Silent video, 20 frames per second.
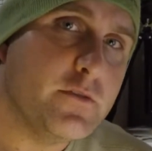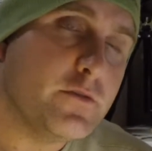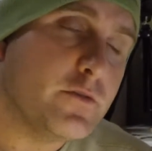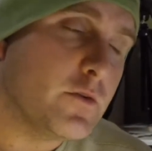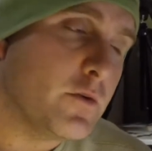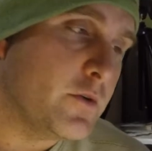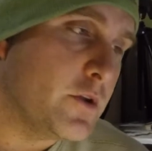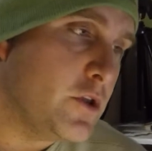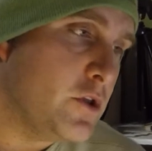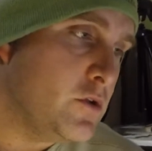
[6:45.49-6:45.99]

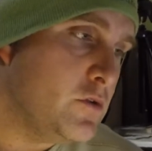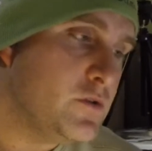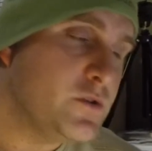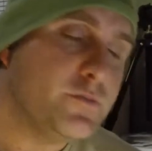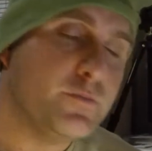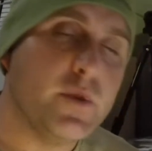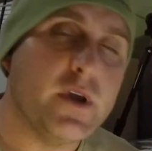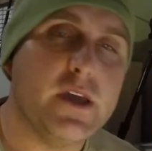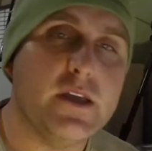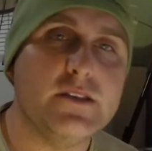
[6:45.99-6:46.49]
throwing
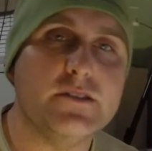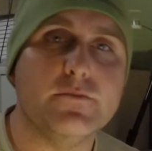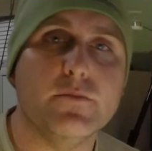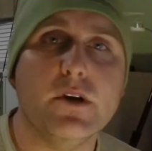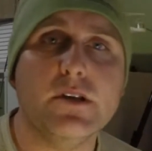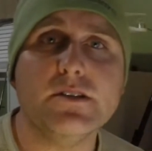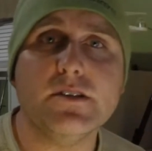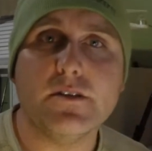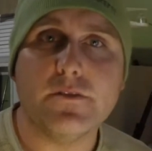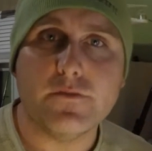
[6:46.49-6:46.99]
huge baits,
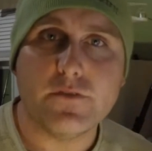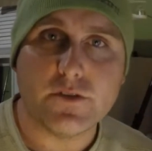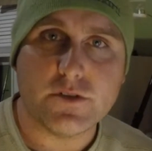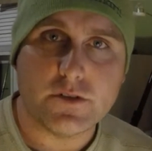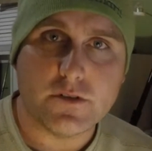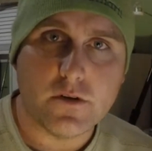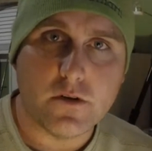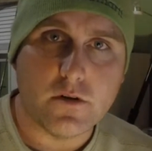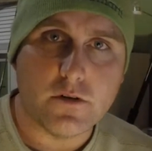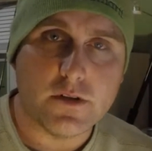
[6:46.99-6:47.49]
musky fishing
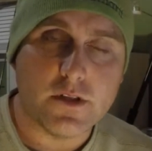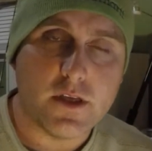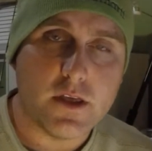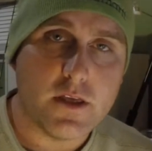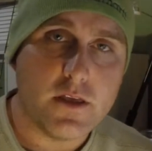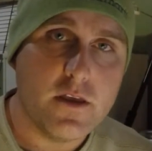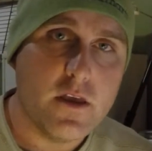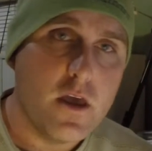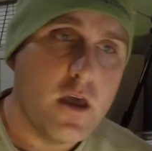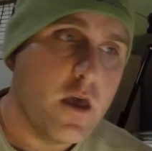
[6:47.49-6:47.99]
all
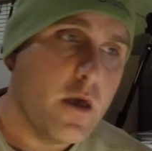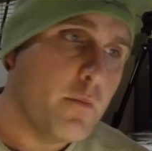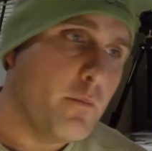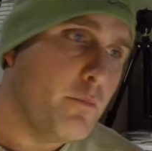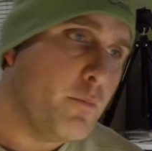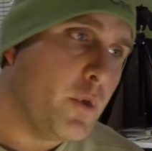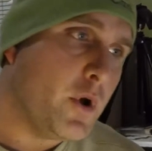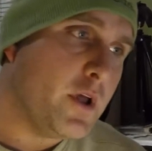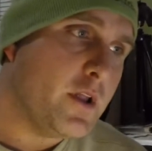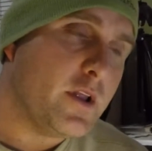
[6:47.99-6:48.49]
day,
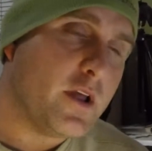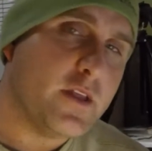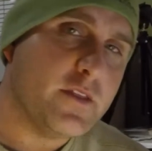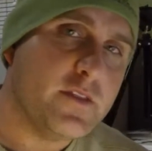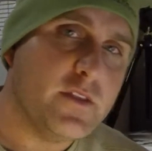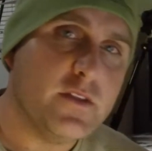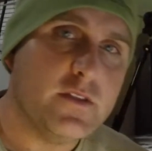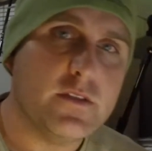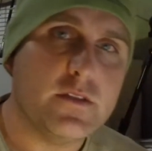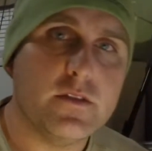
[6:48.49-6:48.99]
but I
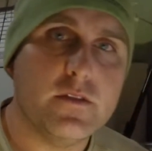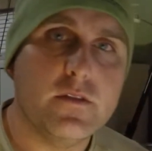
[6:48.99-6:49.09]
think,